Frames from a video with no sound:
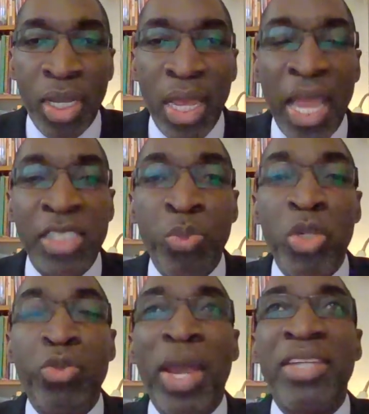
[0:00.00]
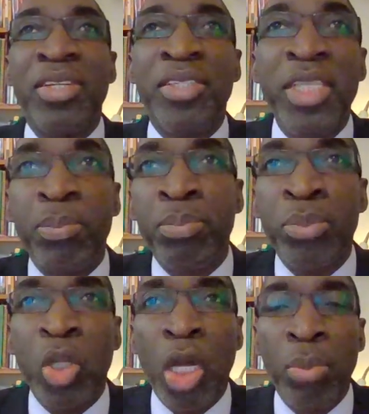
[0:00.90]
as we try to
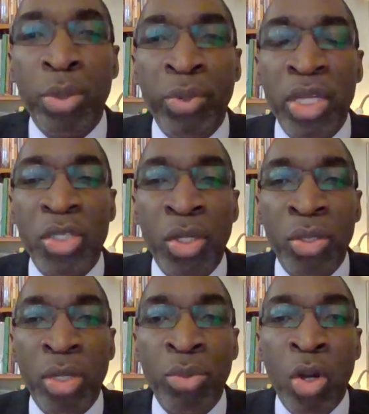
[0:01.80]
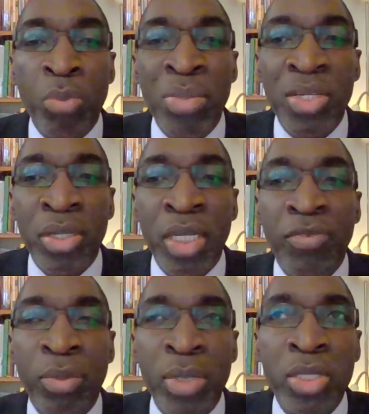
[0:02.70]
deepen collaboration around media and
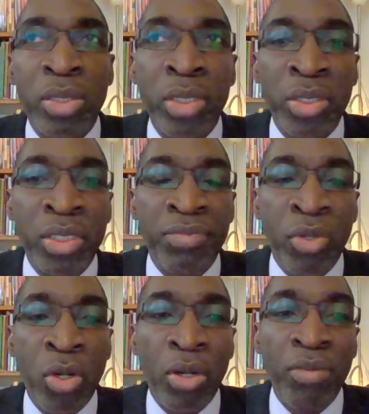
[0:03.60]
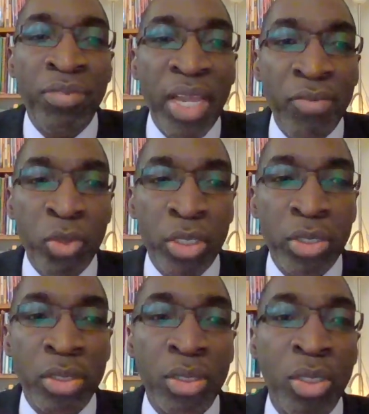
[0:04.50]
information literacy for all. 5
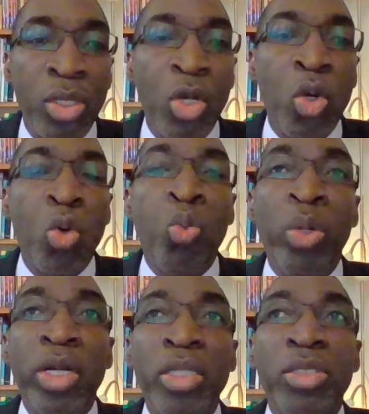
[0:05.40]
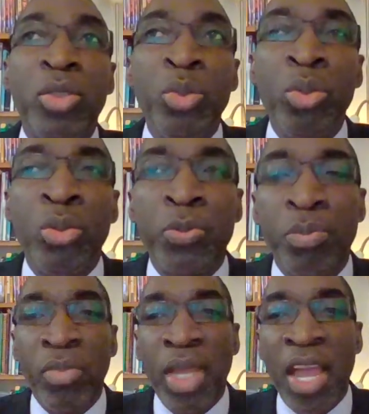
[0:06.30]
words. Words do
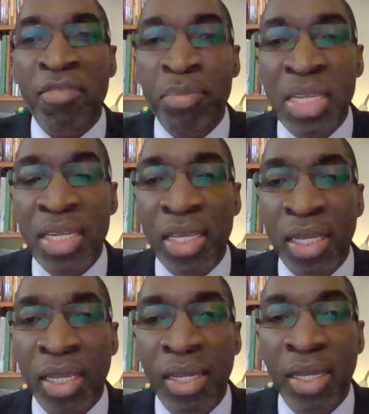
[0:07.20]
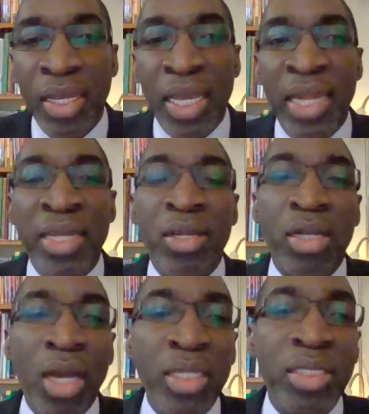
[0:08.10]
have meaning, and in the
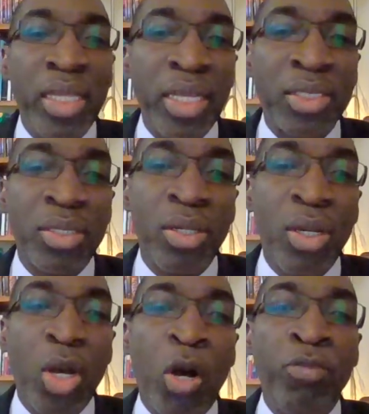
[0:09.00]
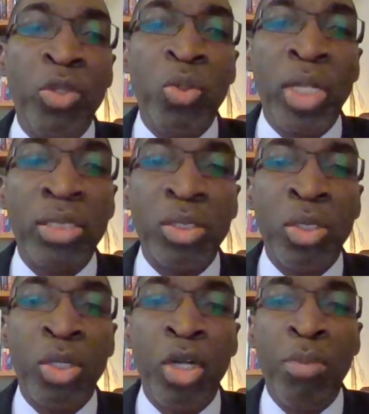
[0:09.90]
context of the
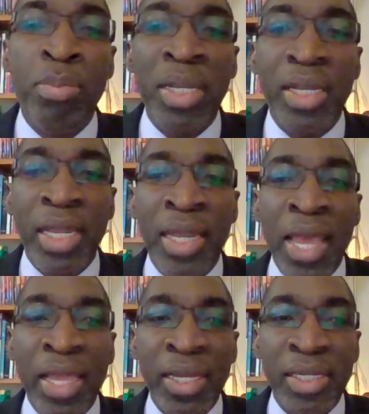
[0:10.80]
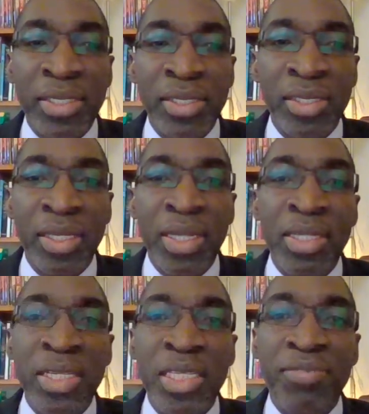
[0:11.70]
UNESCO MIL Alliance,
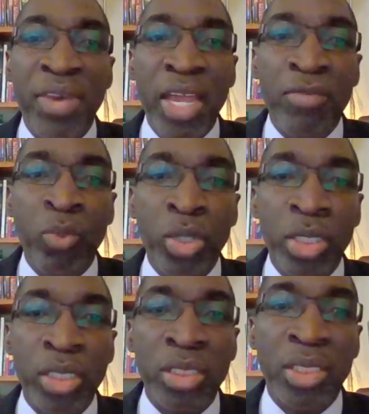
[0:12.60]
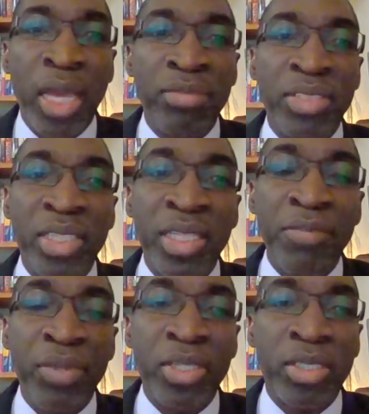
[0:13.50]
these 5 words have
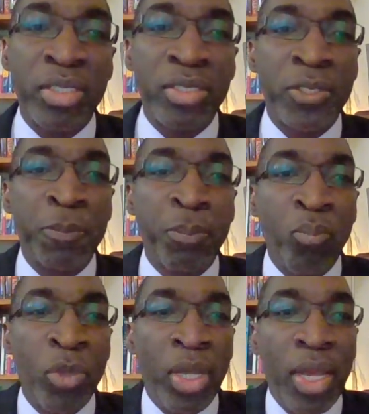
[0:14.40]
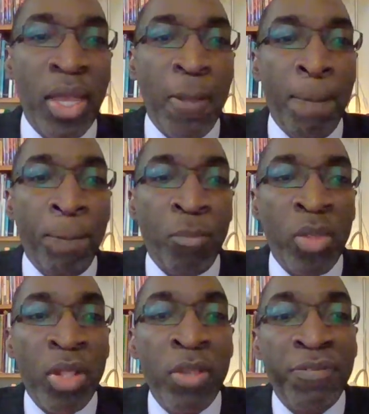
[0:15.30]
significance.
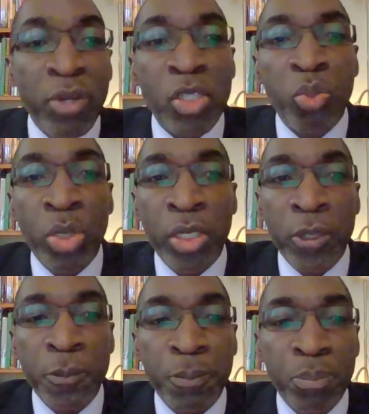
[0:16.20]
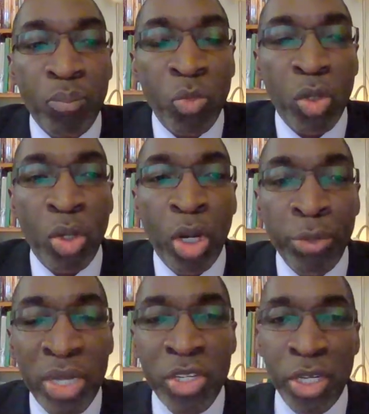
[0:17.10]
The first word,
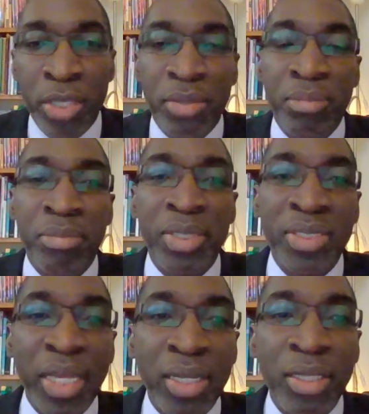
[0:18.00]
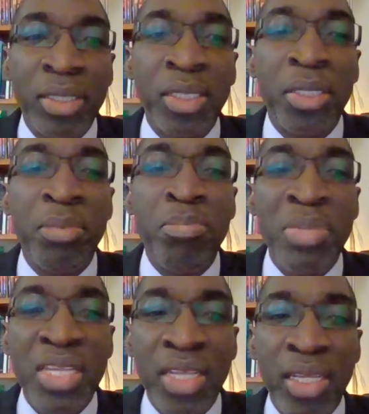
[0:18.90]
origin. The second,
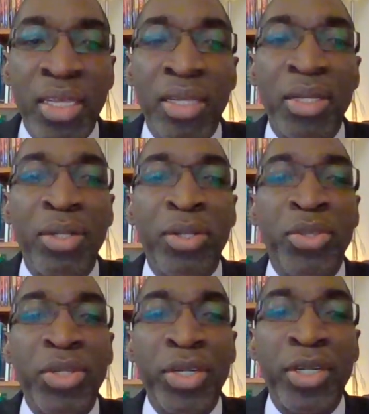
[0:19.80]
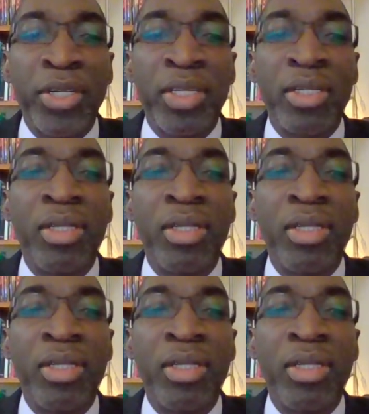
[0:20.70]
meaning. The third,